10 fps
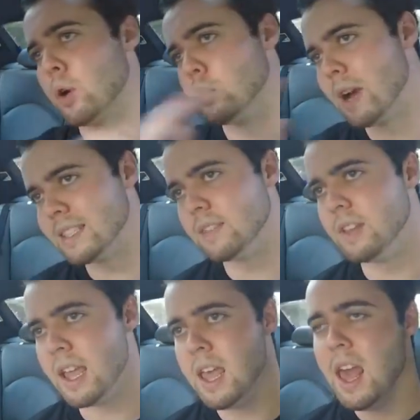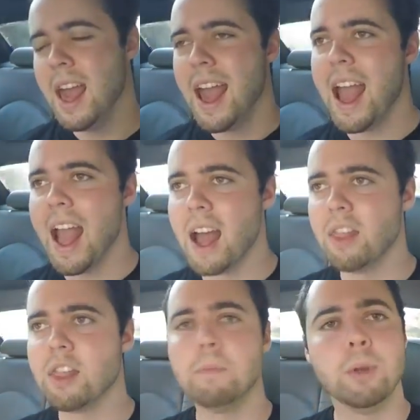progressively,
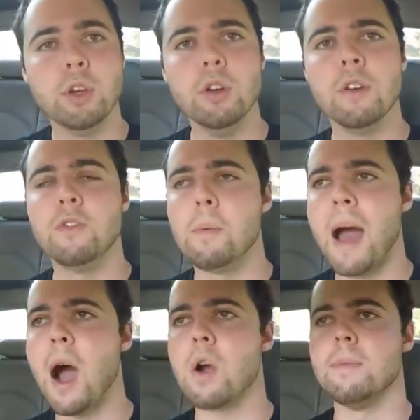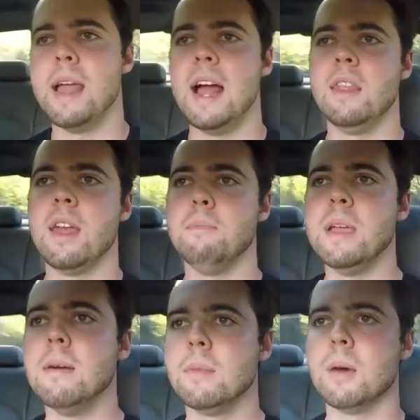and the beautiful power band that
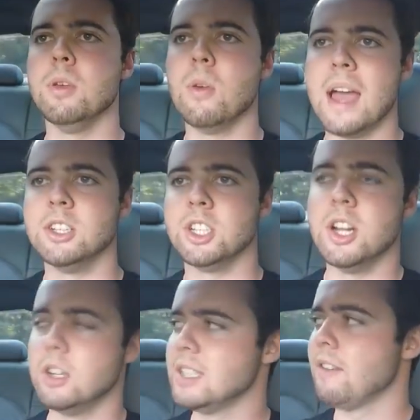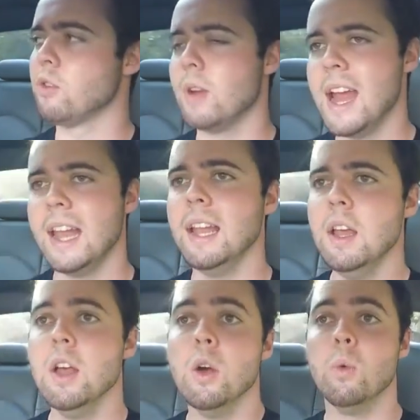BMW engineers have created
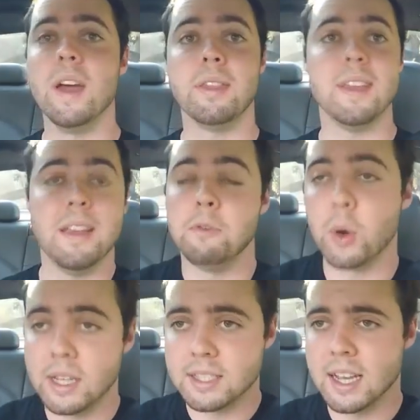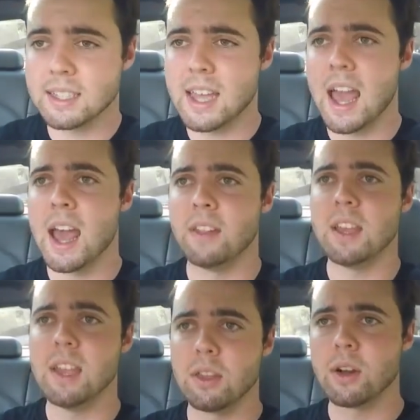with the E46 and the